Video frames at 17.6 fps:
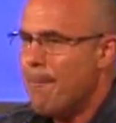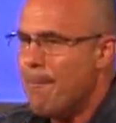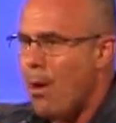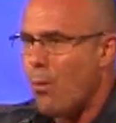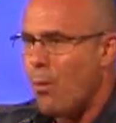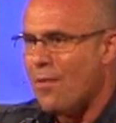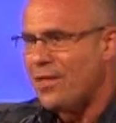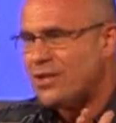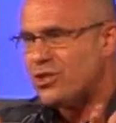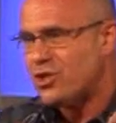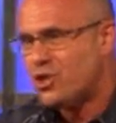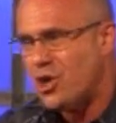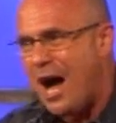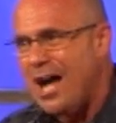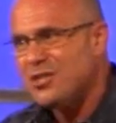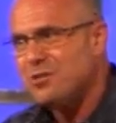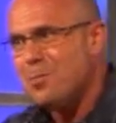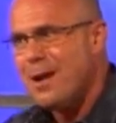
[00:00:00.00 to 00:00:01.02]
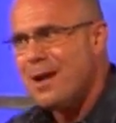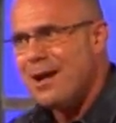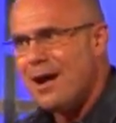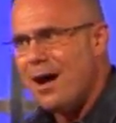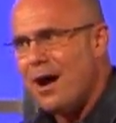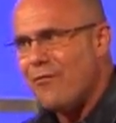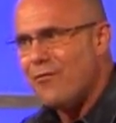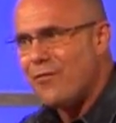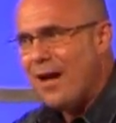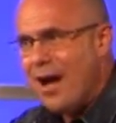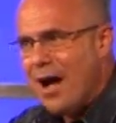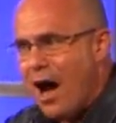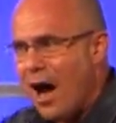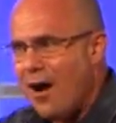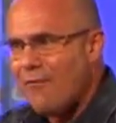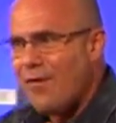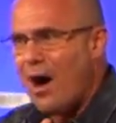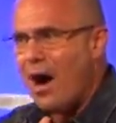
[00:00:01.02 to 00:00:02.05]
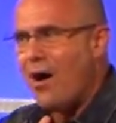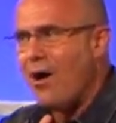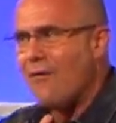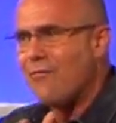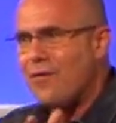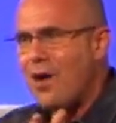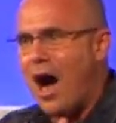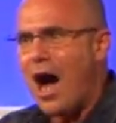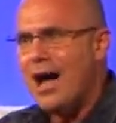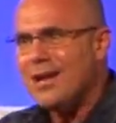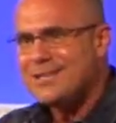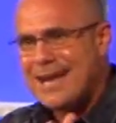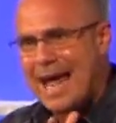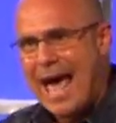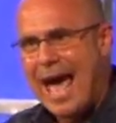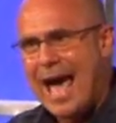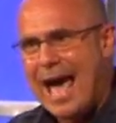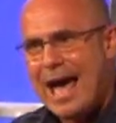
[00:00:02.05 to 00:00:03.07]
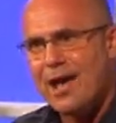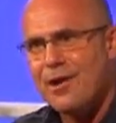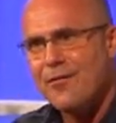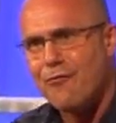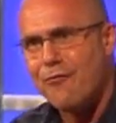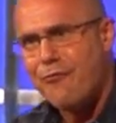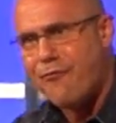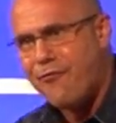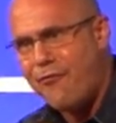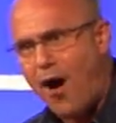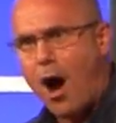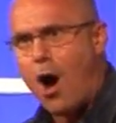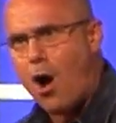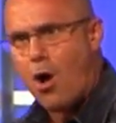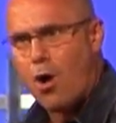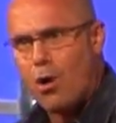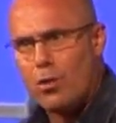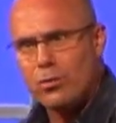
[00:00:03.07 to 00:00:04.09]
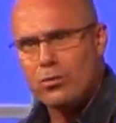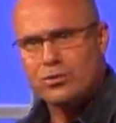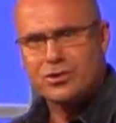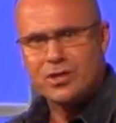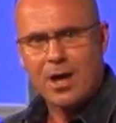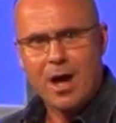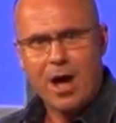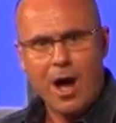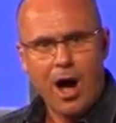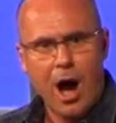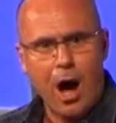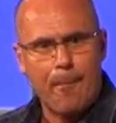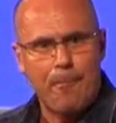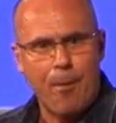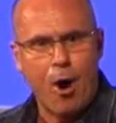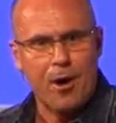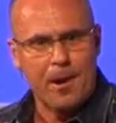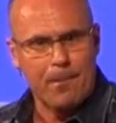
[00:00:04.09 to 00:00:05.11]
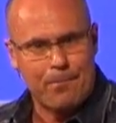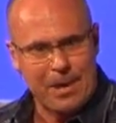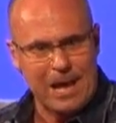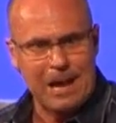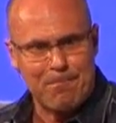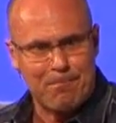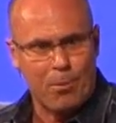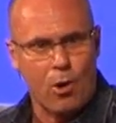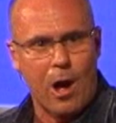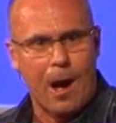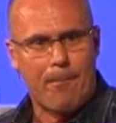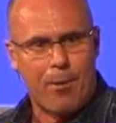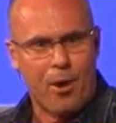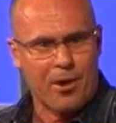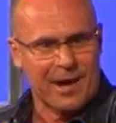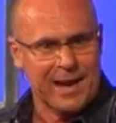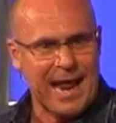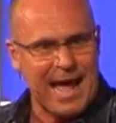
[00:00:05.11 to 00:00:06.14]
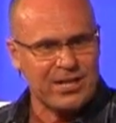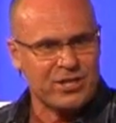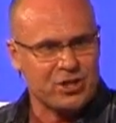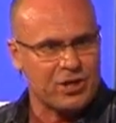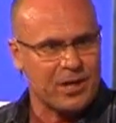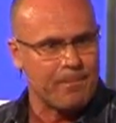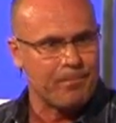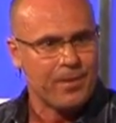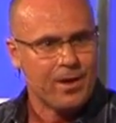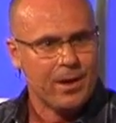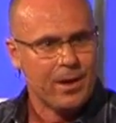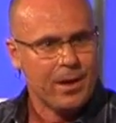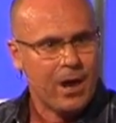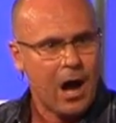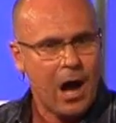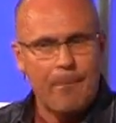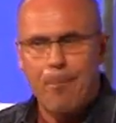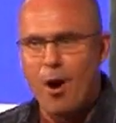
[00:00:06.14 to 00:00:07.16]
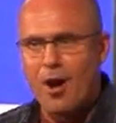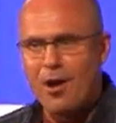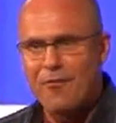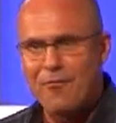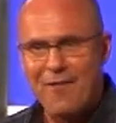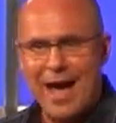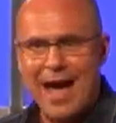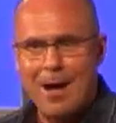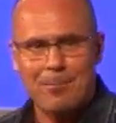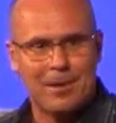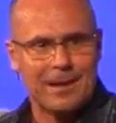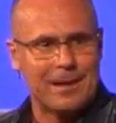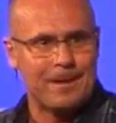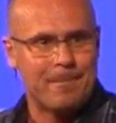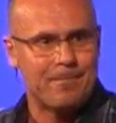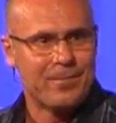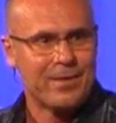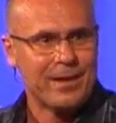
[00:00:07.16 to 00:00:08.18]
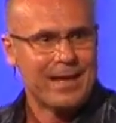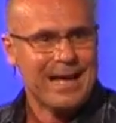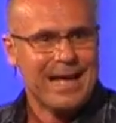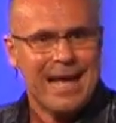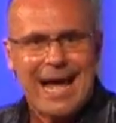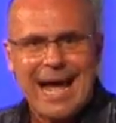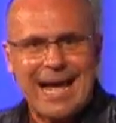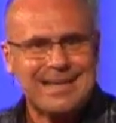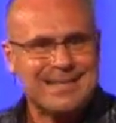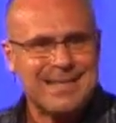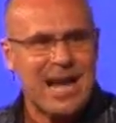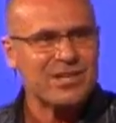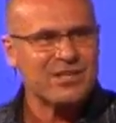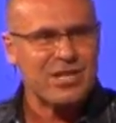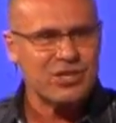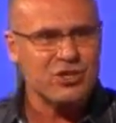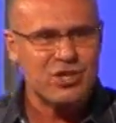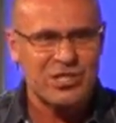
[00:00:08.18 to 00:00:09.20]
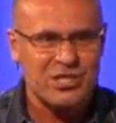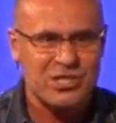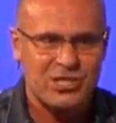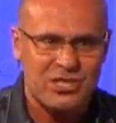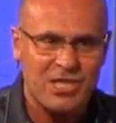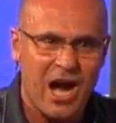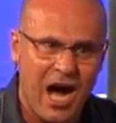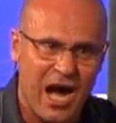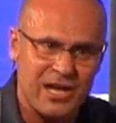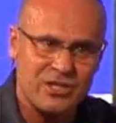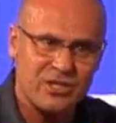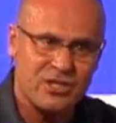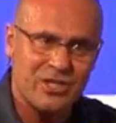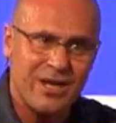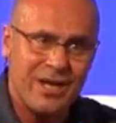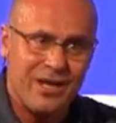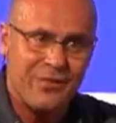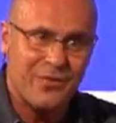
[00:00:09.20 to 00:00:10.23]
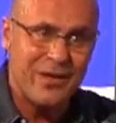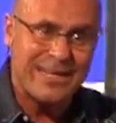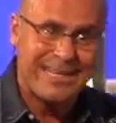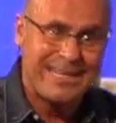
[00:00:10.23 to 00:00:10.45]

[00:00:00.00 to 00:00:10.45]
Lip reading: But when the judgment of God's hand falls upon a people, upon a nation, upon a family, it doesn't just touch the